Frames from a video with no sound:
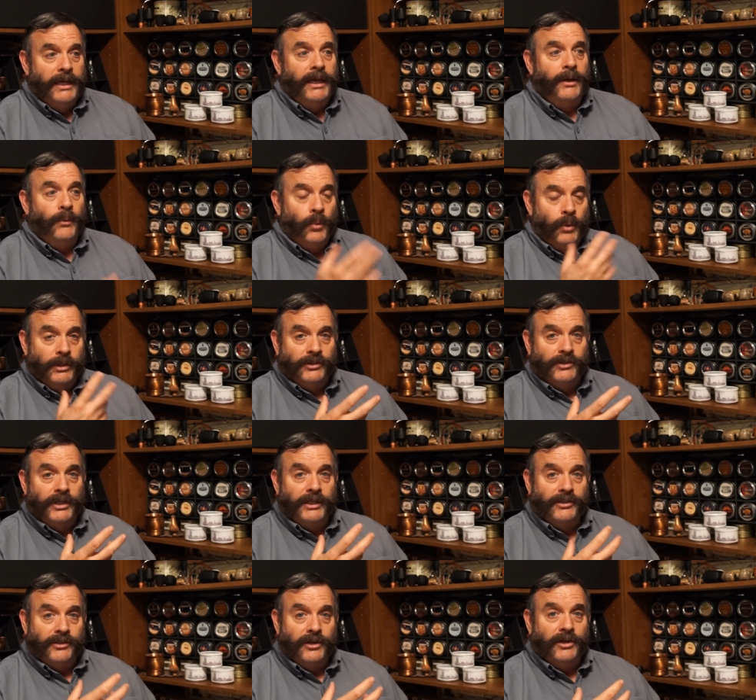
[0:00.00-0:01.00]
And once
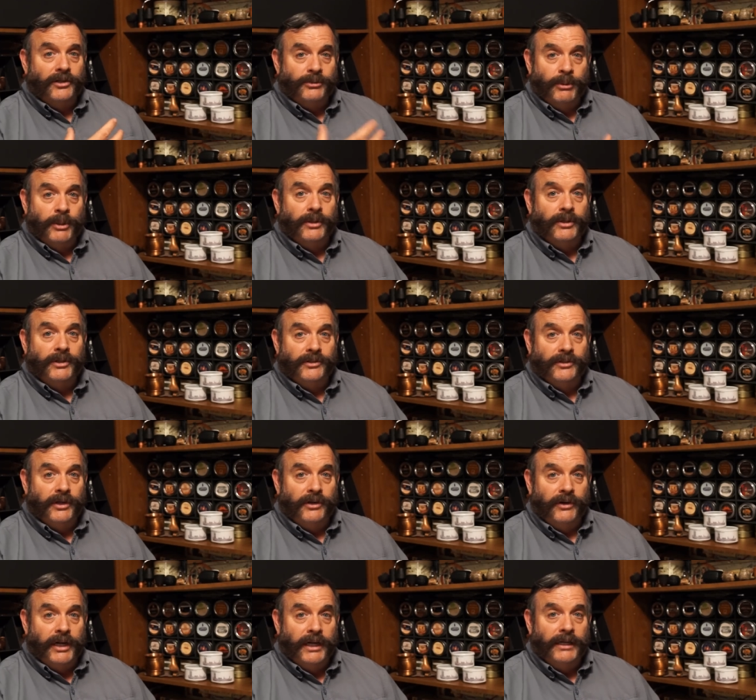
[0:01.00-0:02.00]
they start smoking the
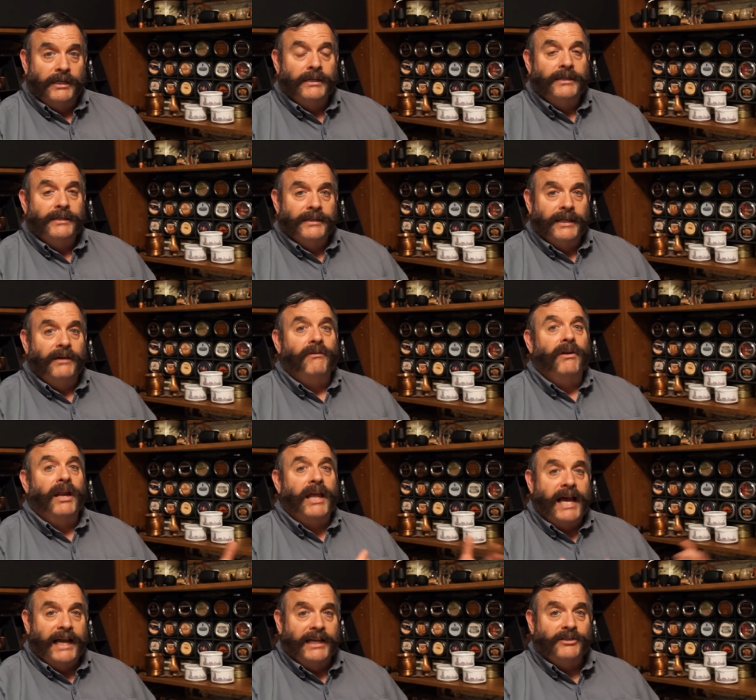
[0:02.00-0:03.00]
cigarette, they
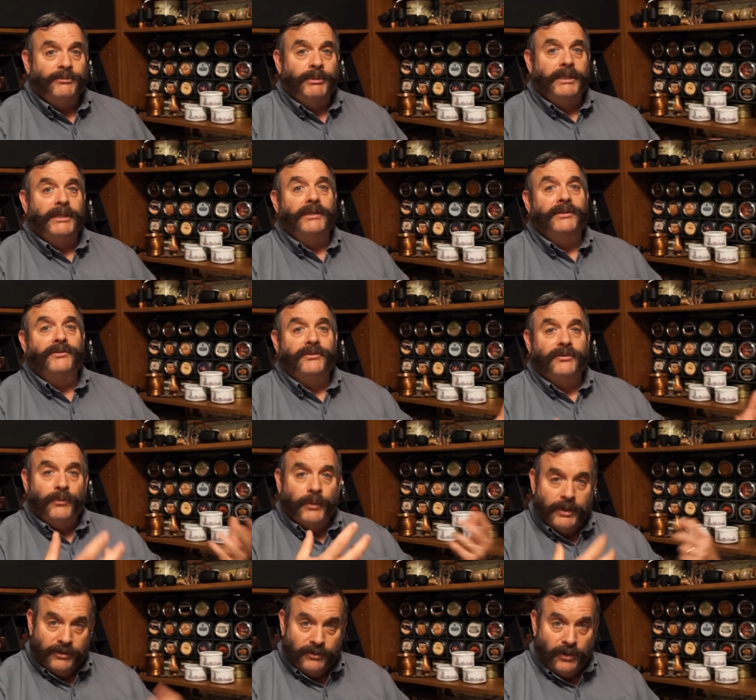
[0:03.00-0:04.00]
relax because the
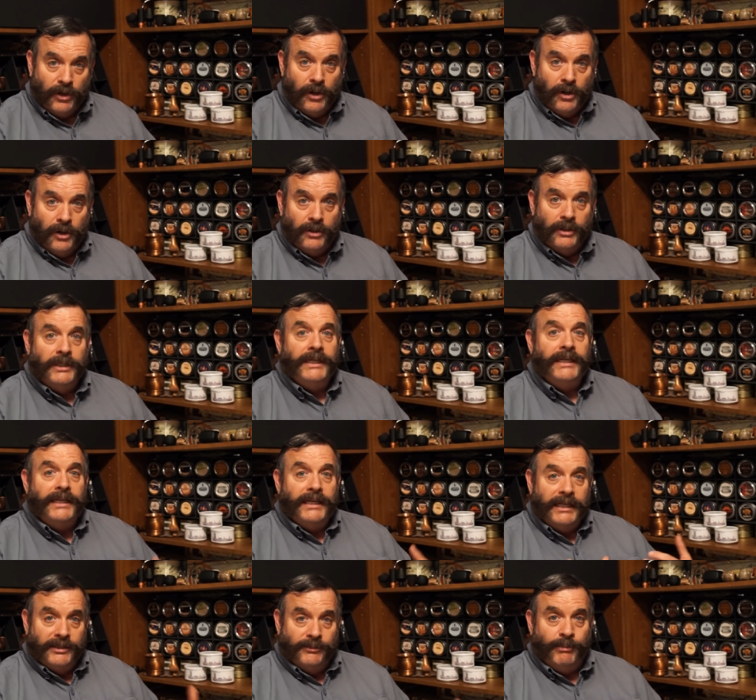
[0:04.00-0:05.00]
withdrawal
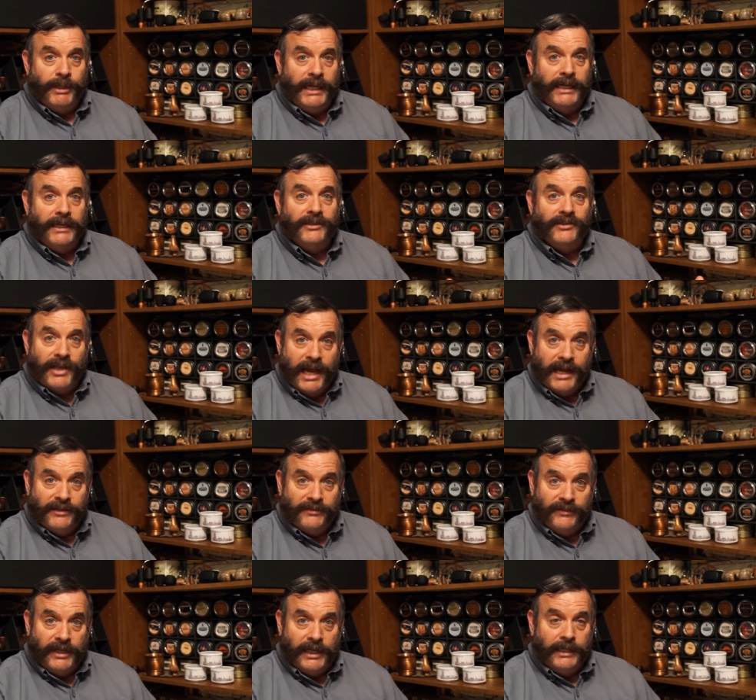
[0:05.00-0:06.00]
is being
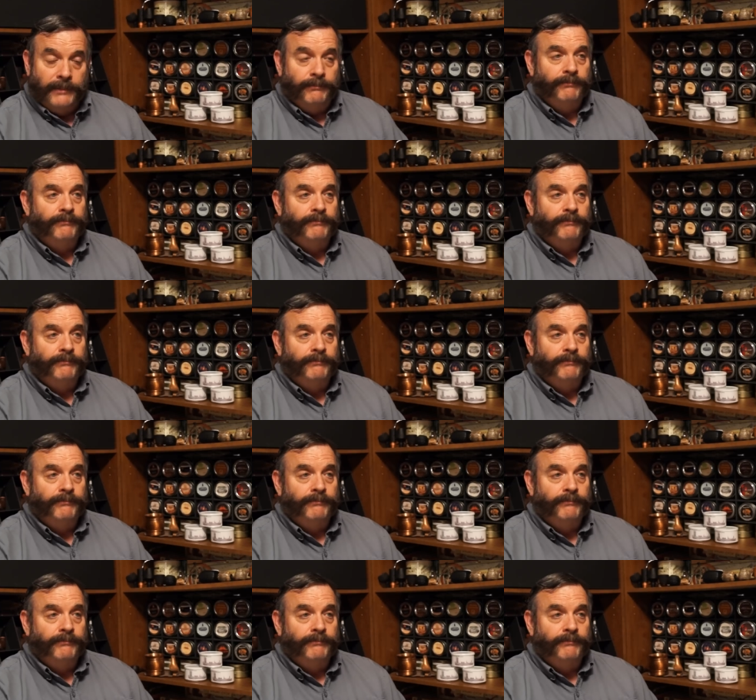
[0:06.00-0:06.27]
satisfied.